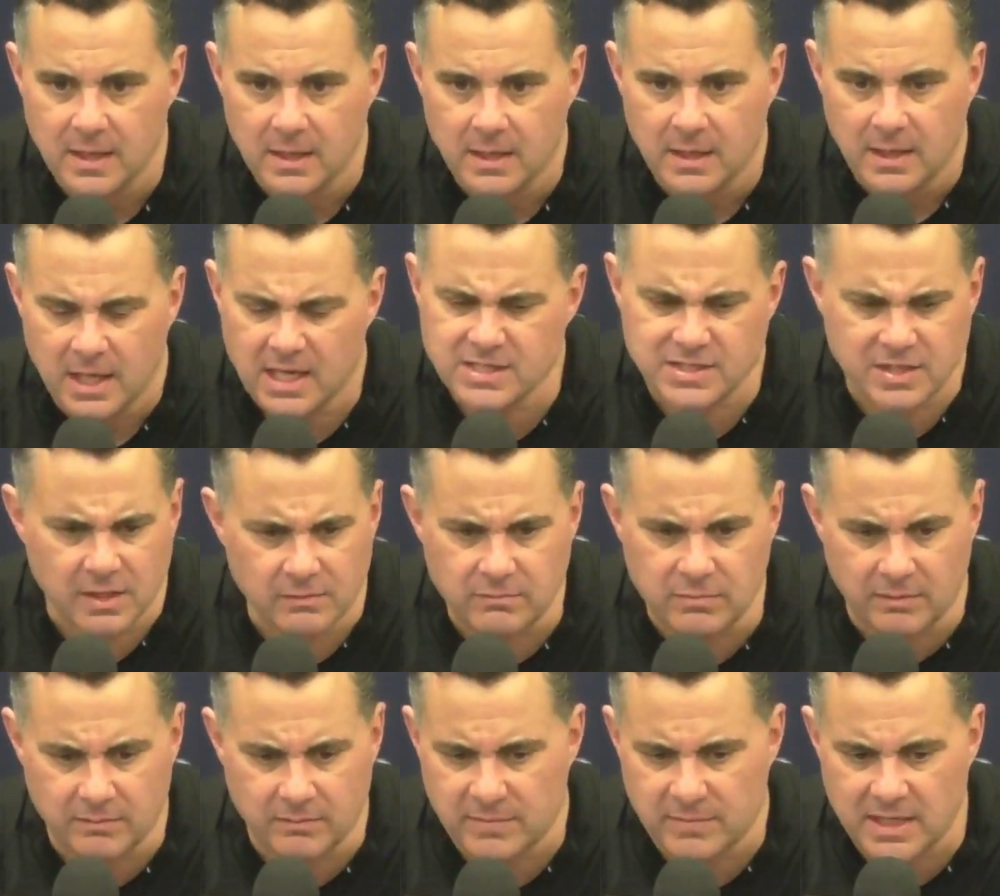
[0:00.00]

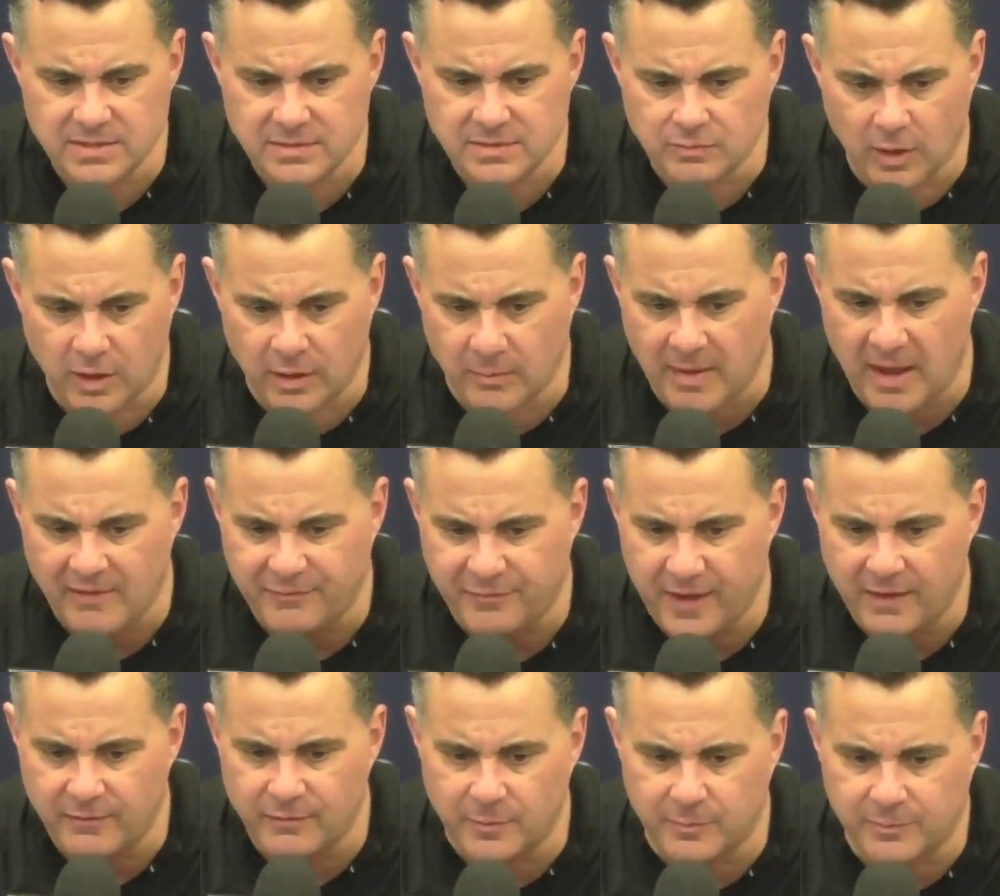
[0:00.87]
He's one of my
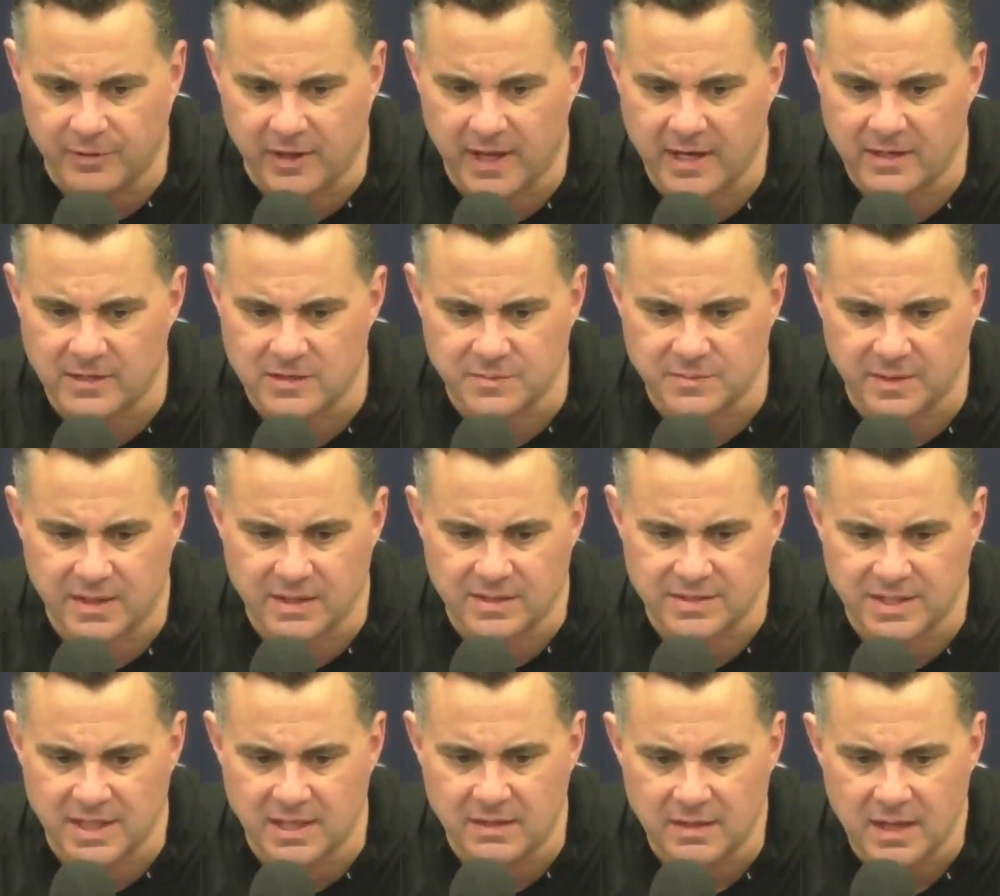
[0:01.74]
favorite players because
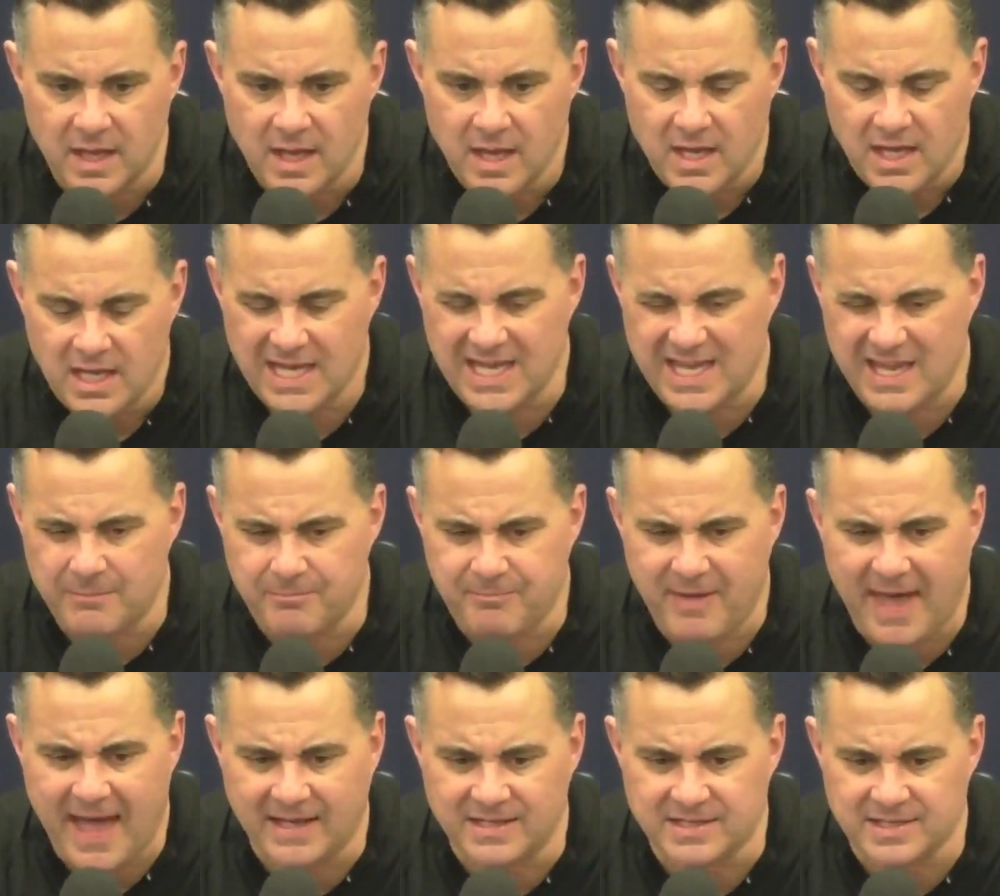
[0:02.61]
he
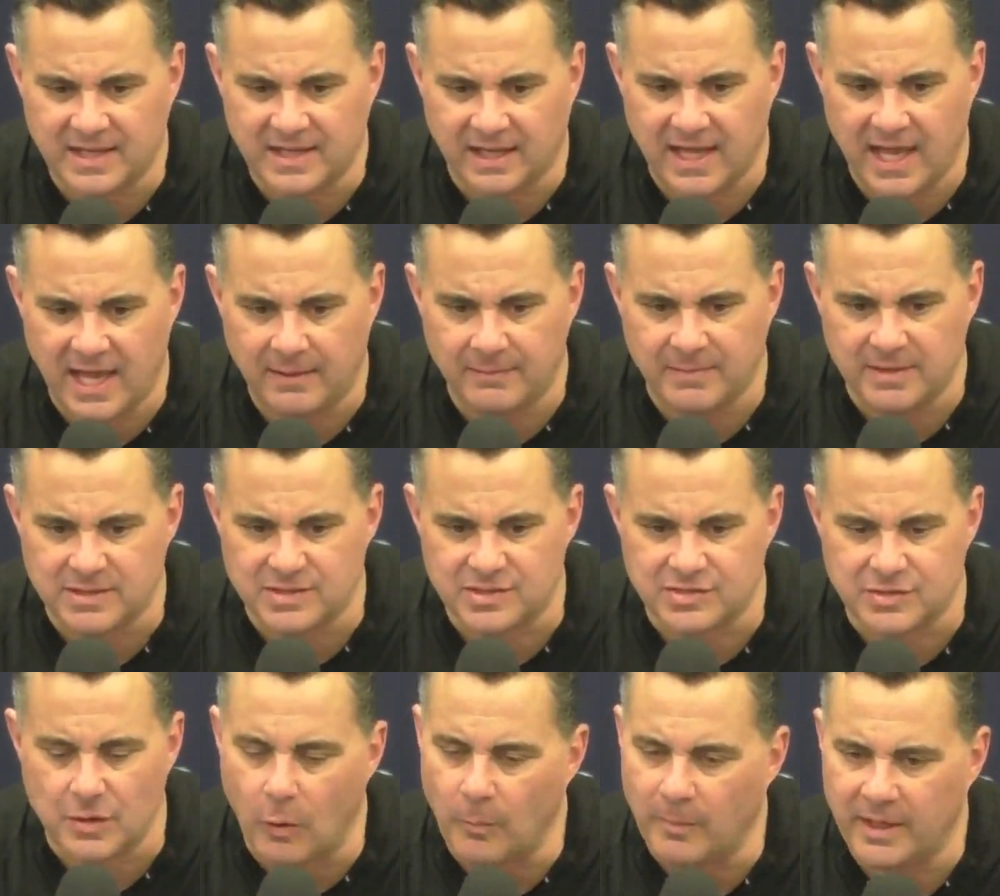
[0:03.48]
impacts the game in
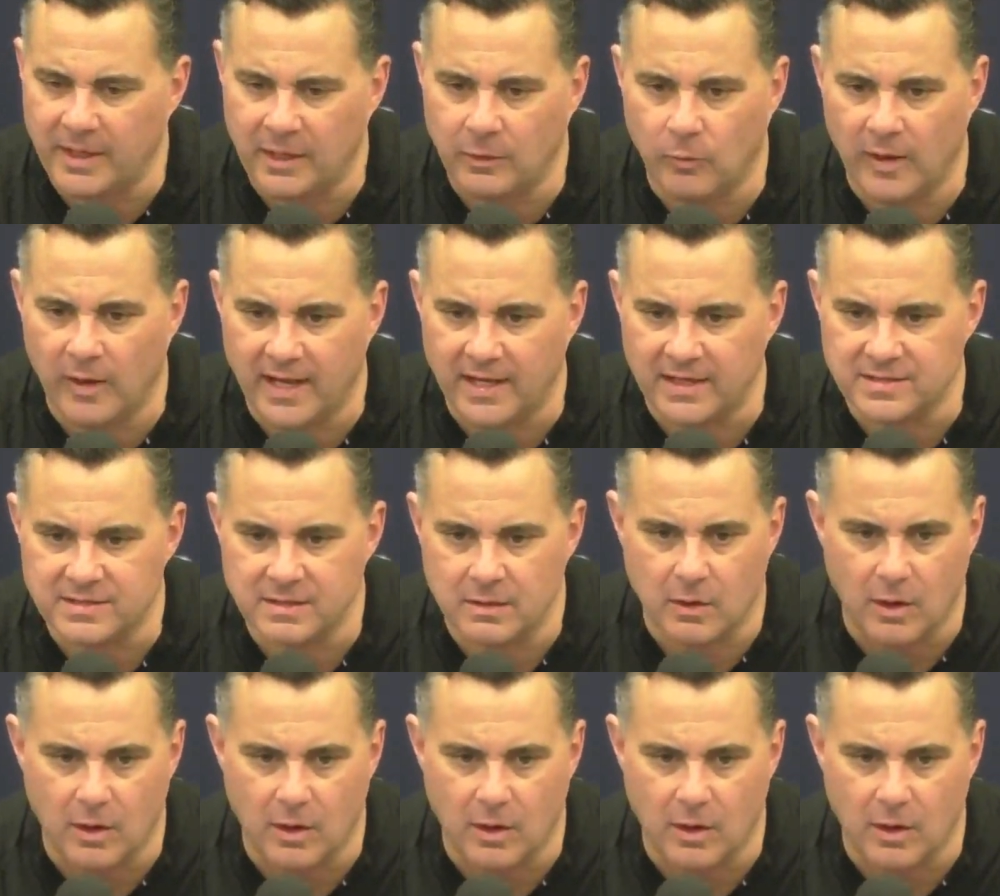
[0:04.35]
so many ways.